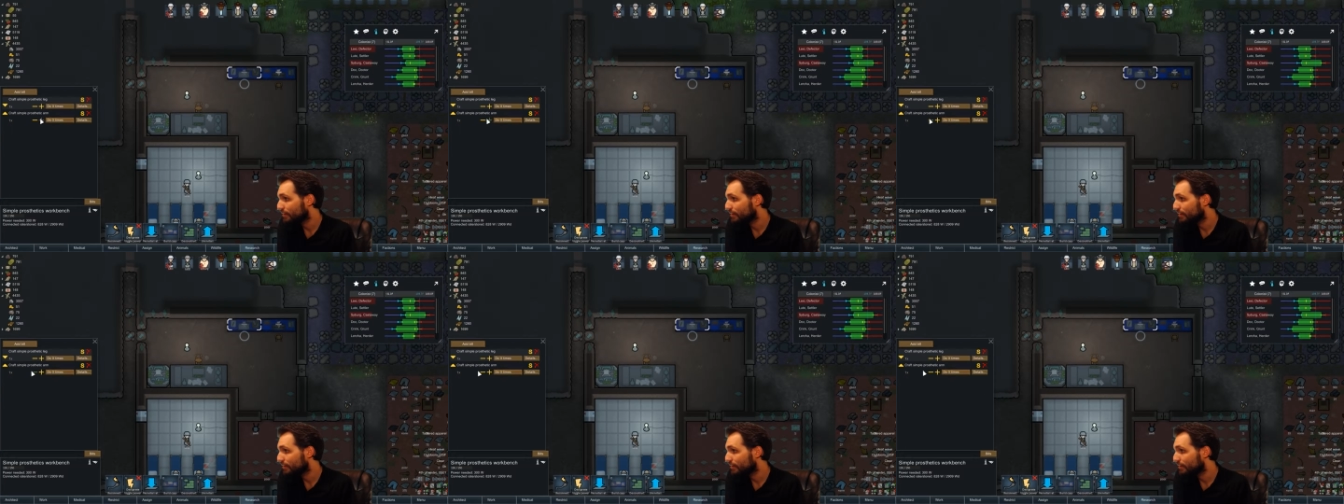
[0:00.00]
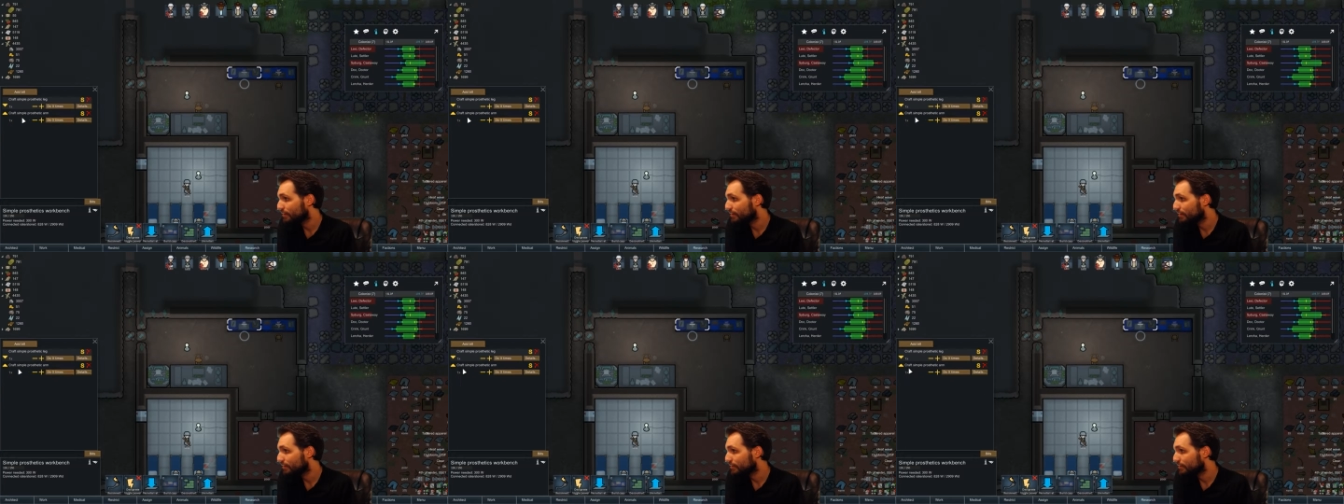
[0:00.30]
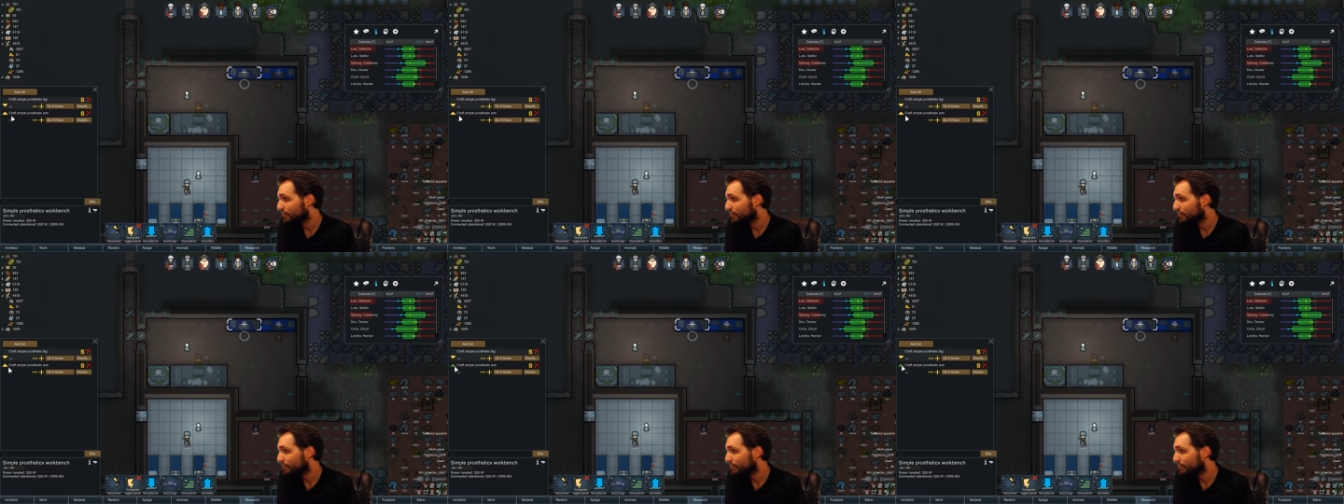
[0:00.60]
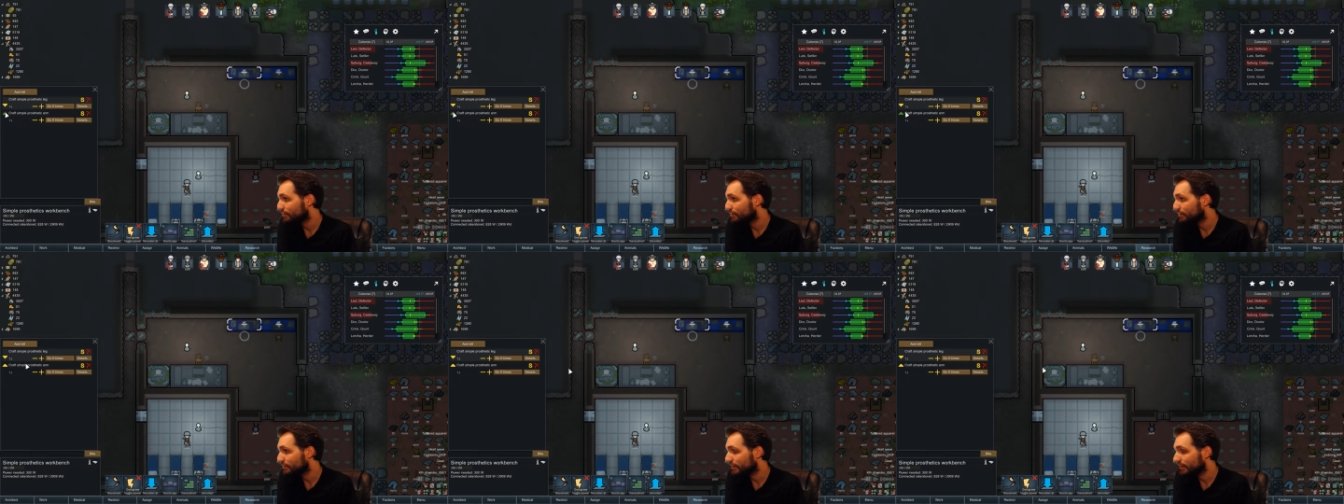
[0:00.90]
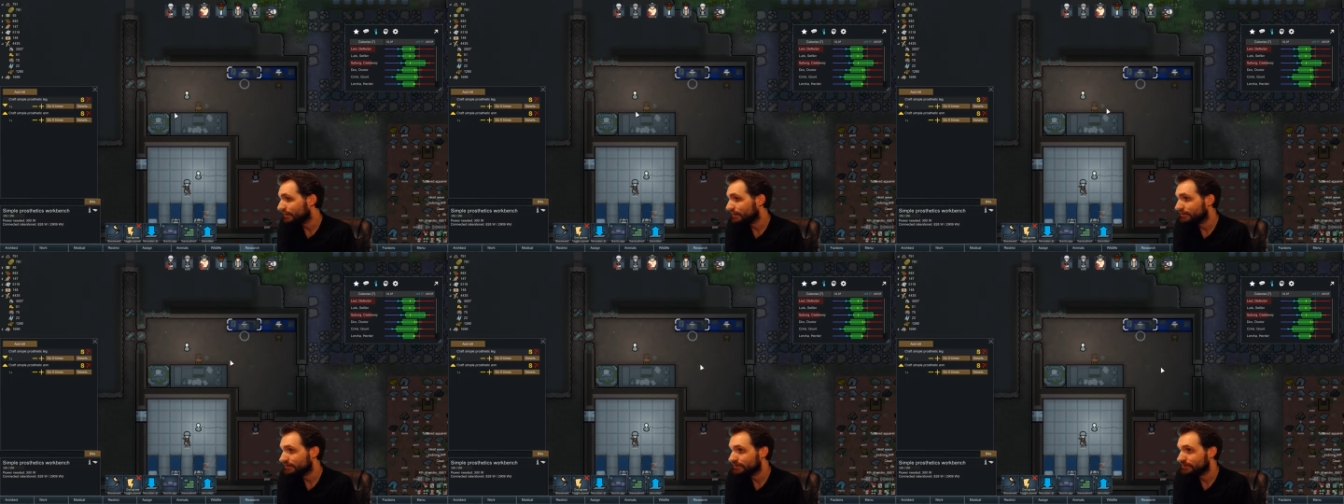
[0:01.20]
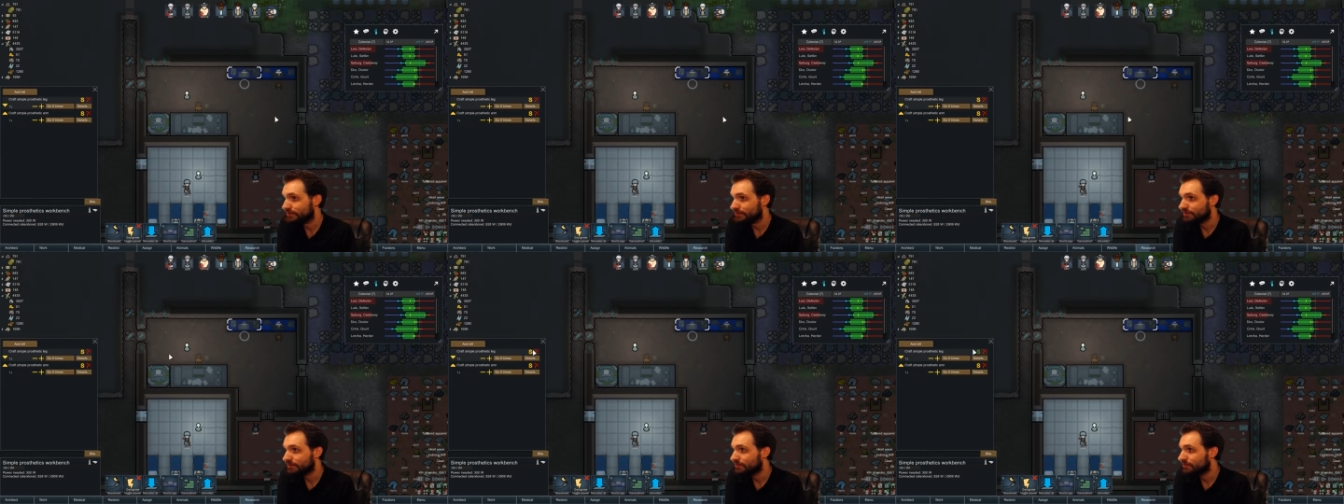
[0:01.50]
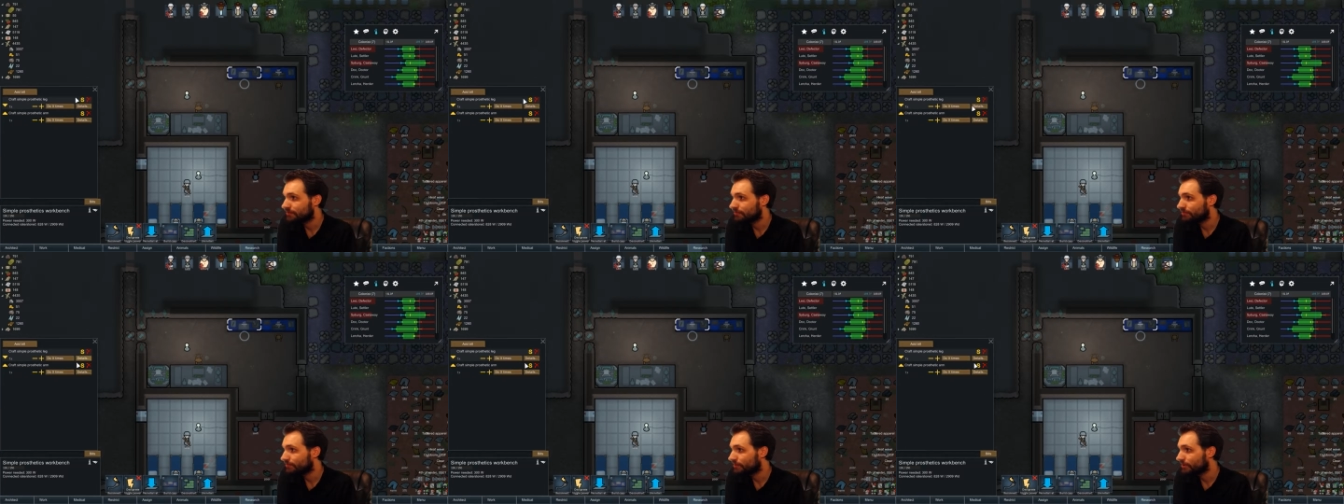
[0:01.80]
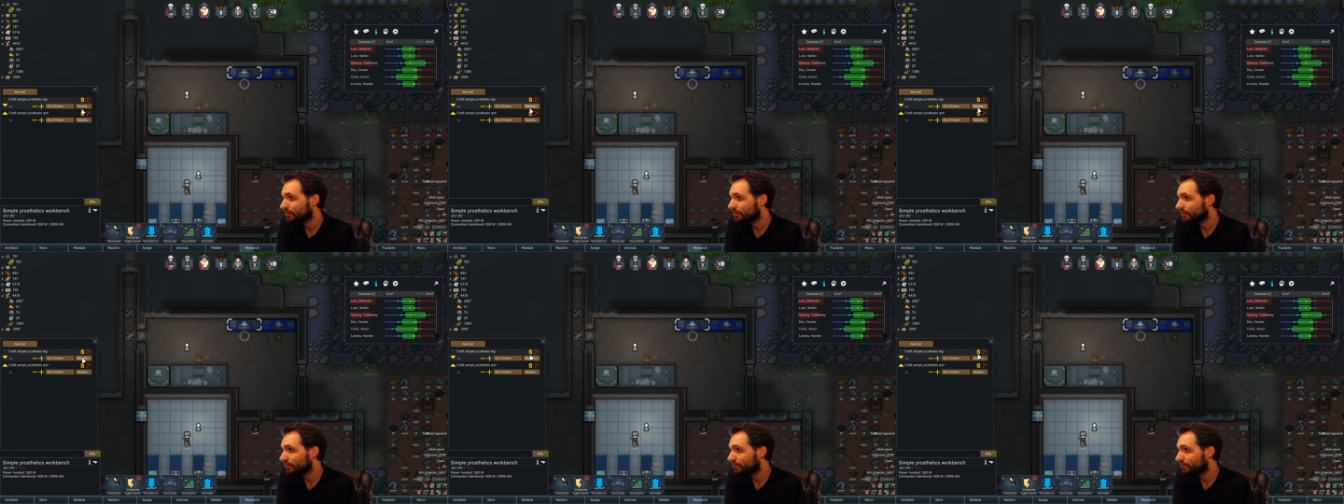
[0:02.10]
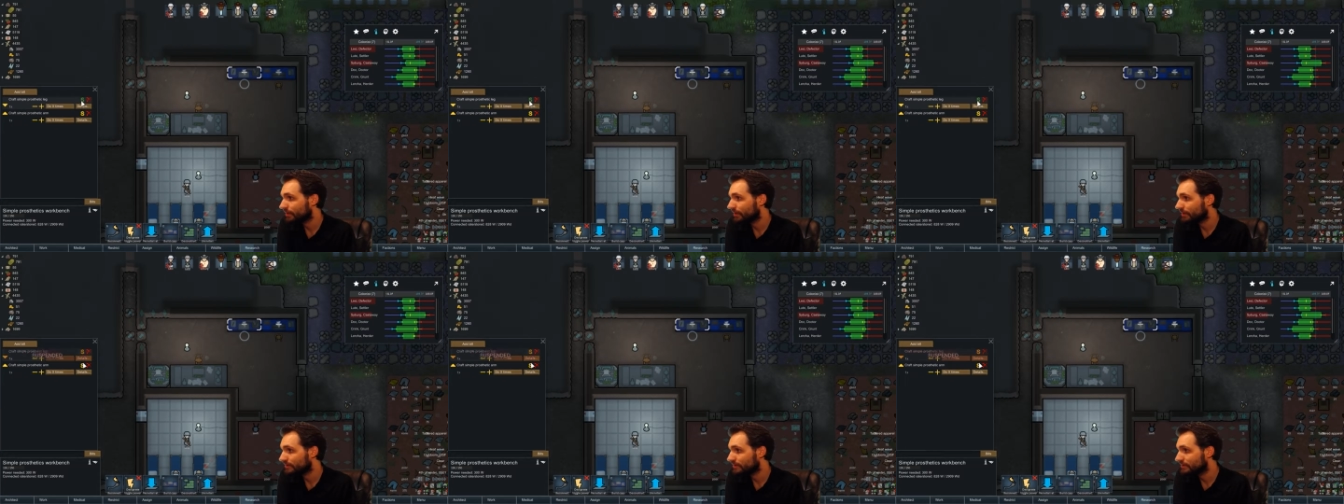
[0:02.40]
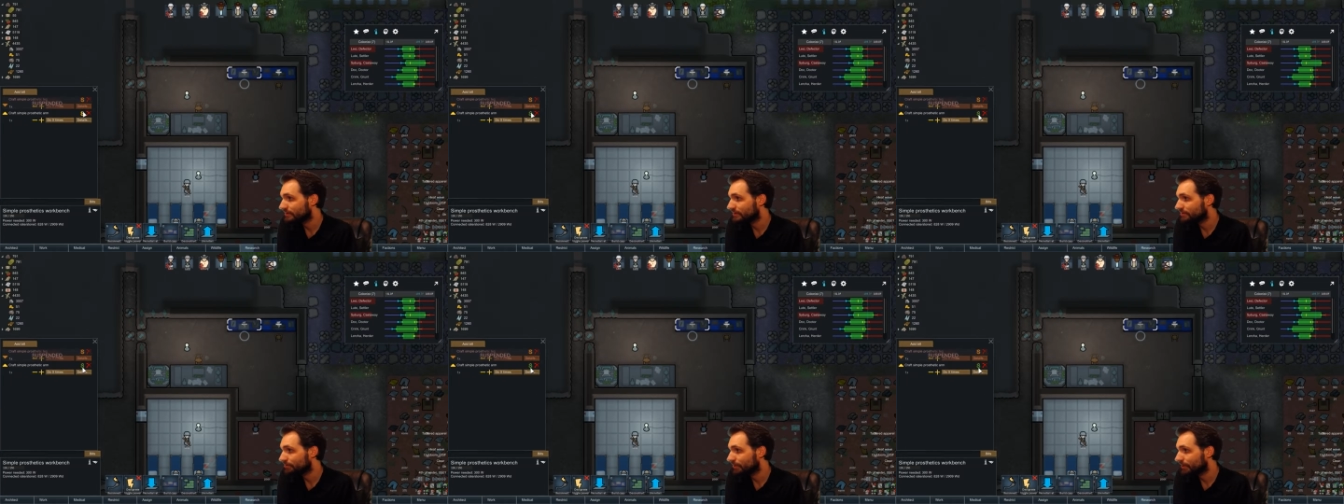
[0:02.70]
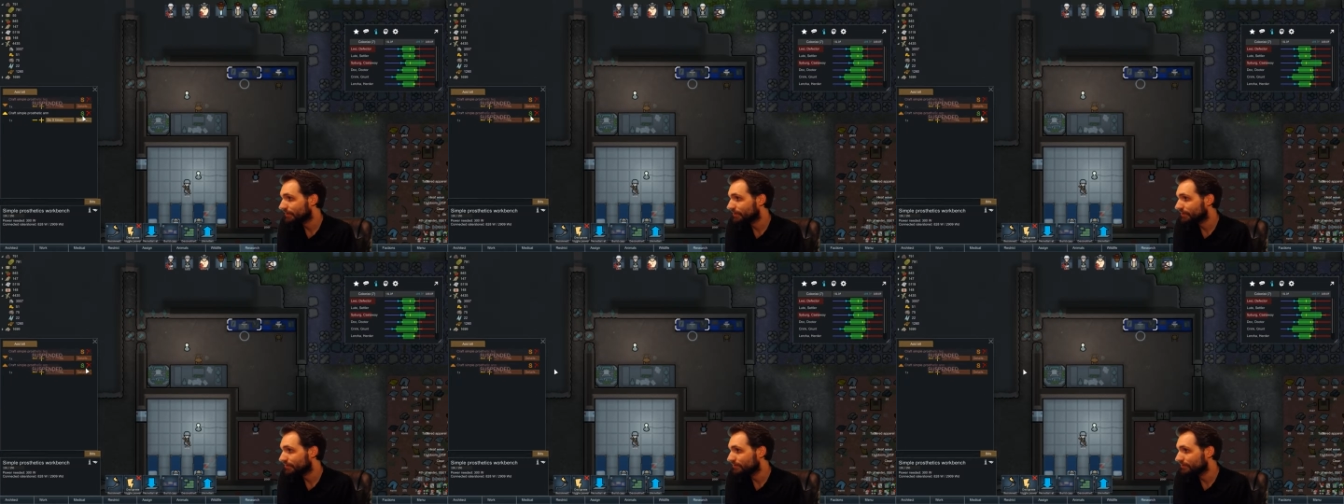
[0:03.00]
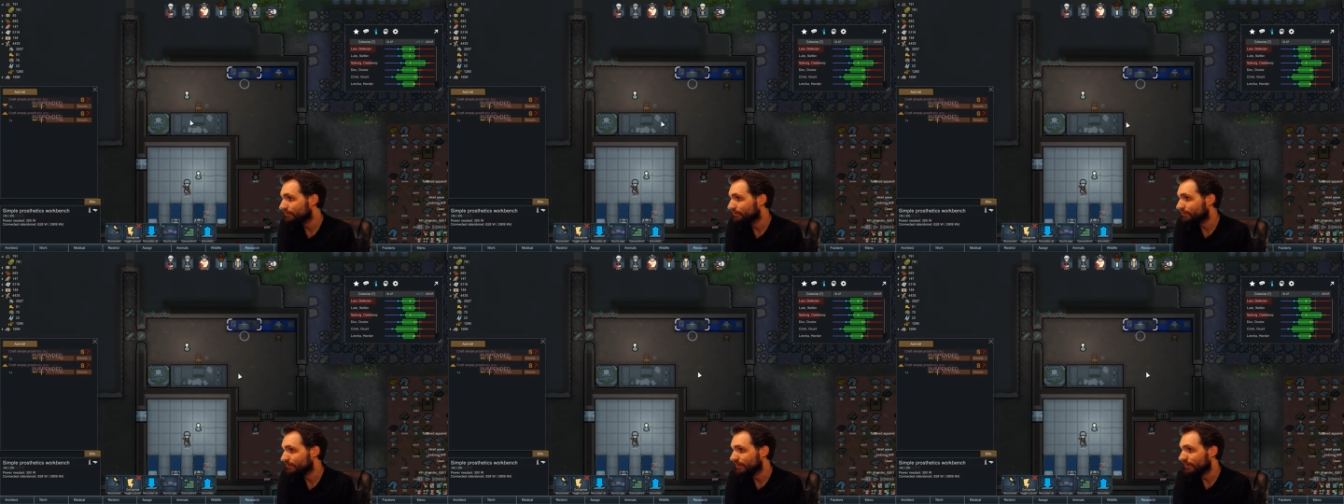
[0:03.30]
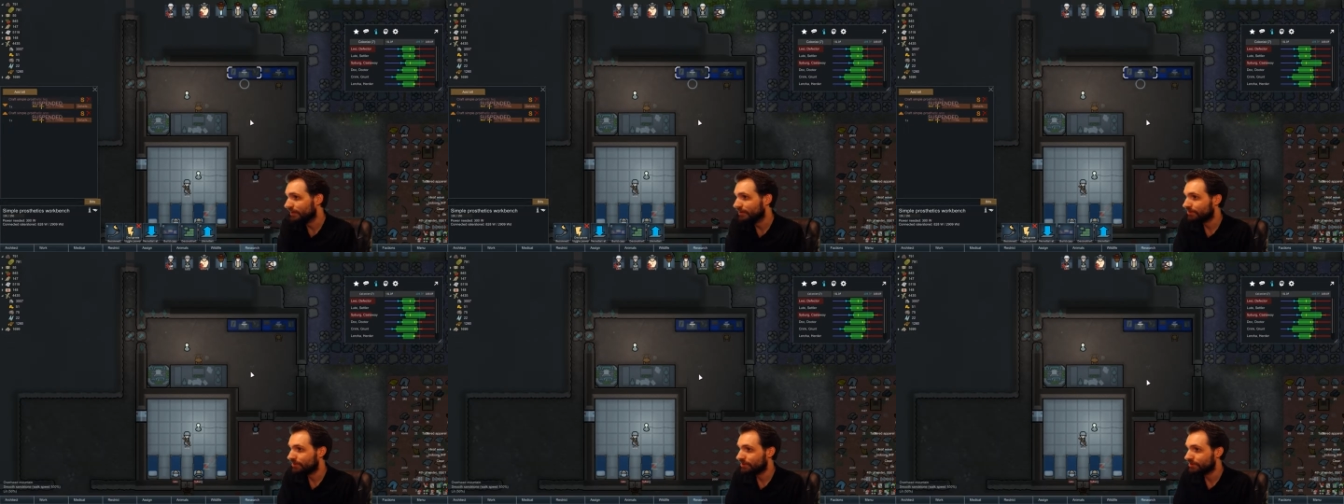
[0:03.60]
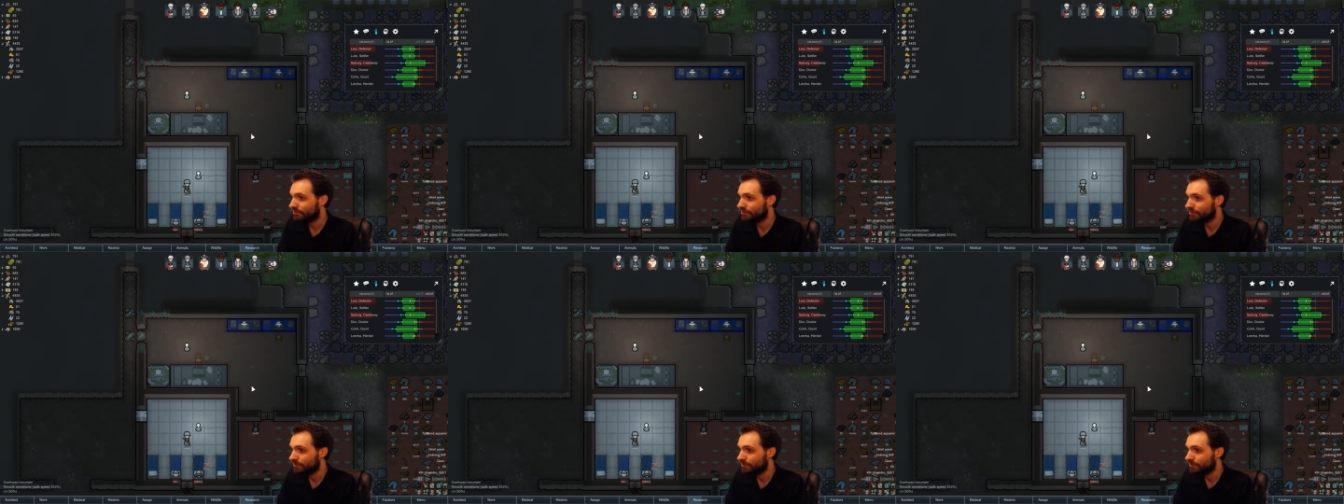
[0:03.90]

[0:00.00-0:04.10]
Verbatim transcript: And yeah, we're going to go ahead and suspend those for now though.